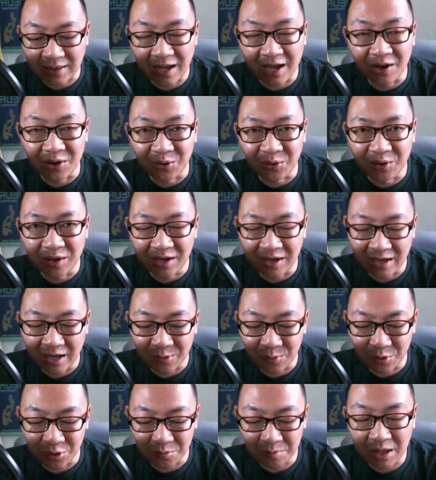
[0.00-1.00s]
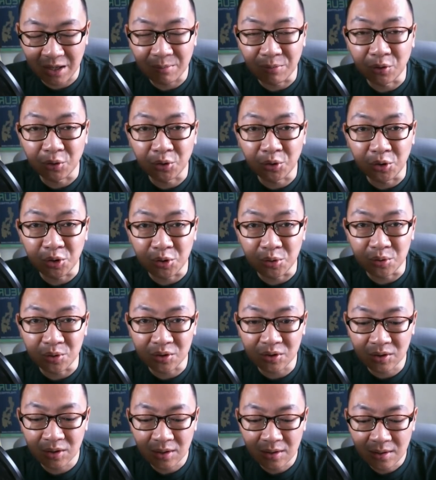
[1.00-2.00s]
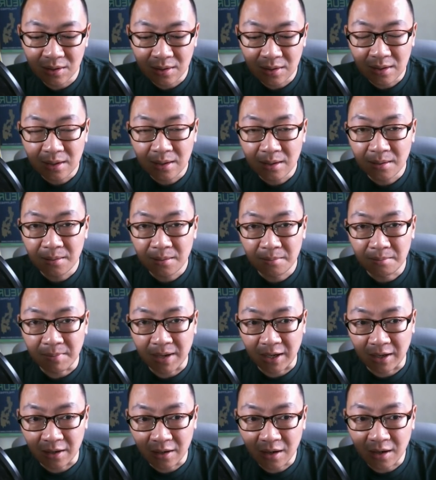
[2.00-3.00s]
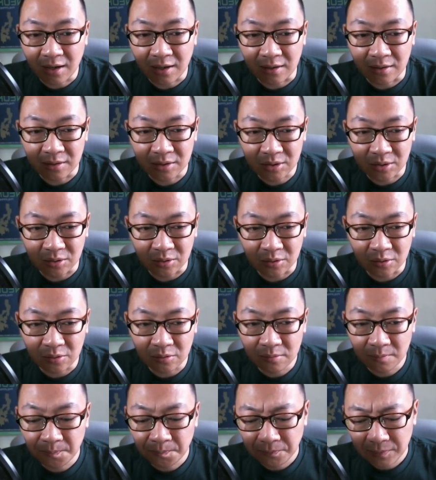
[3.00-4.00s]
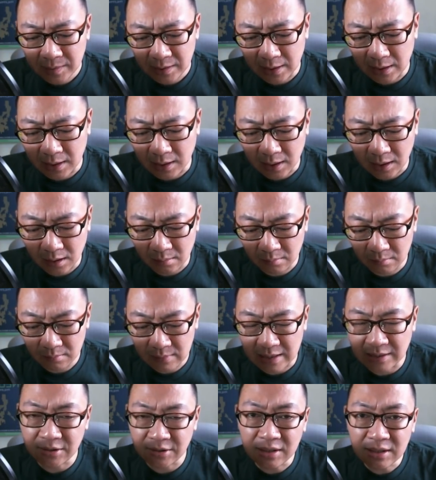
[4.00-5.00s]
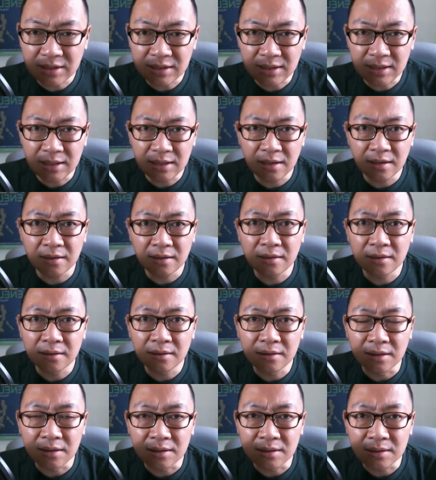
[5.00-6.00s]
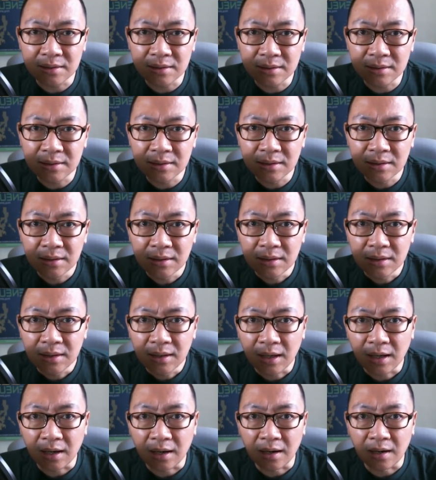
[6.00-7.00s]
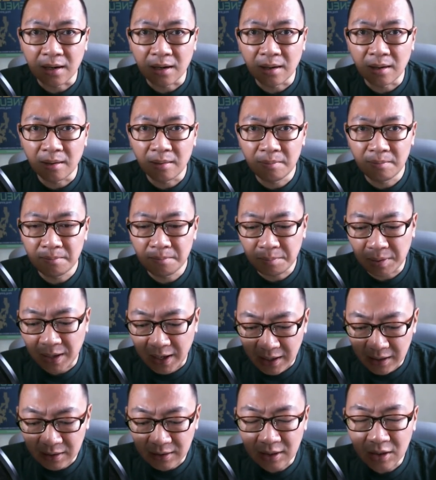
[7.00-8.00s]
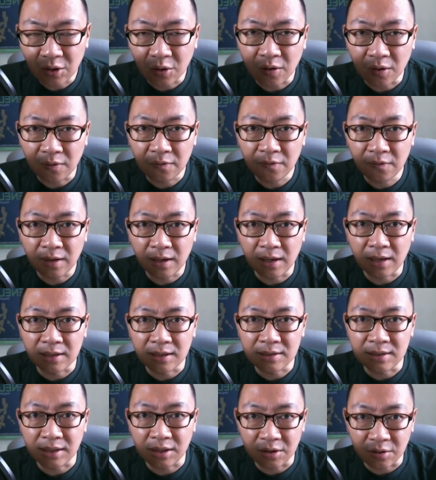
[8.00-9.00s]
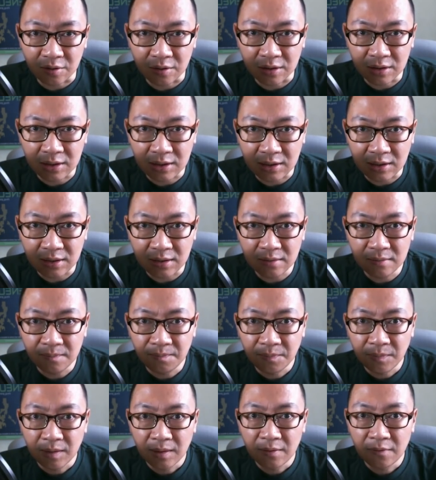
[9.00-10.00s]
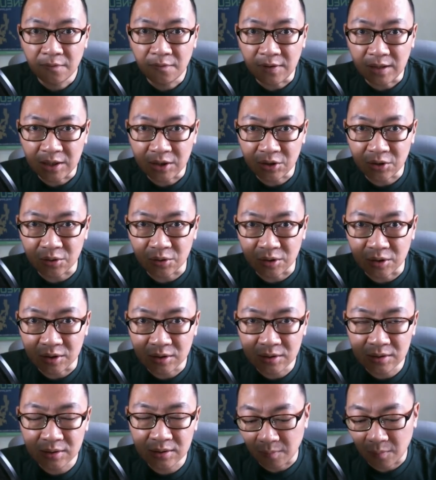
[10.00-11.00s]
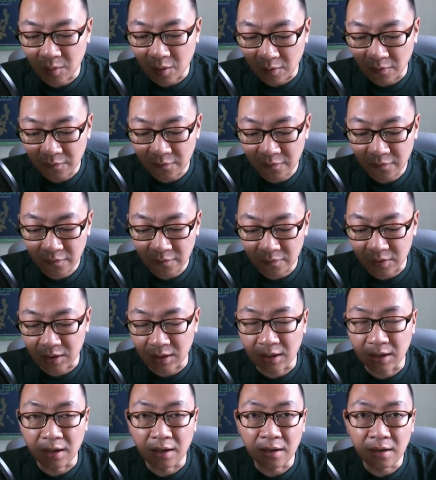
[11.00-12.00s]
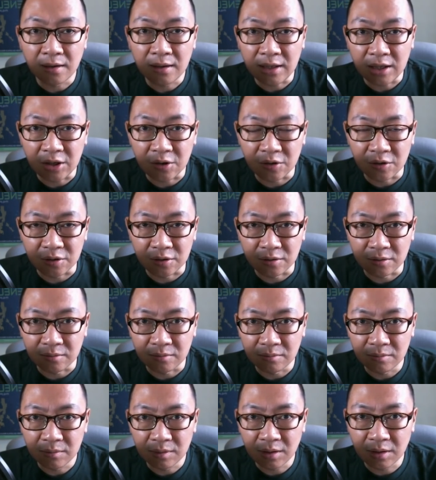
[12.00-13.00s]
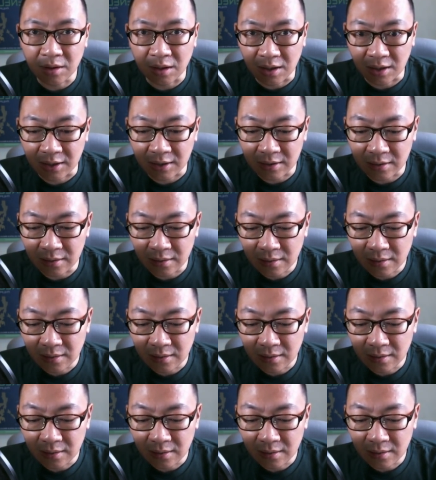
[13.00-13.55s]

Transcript: now. I won't be able to use my card. So as you can see, there's plenty of security features of the EON card,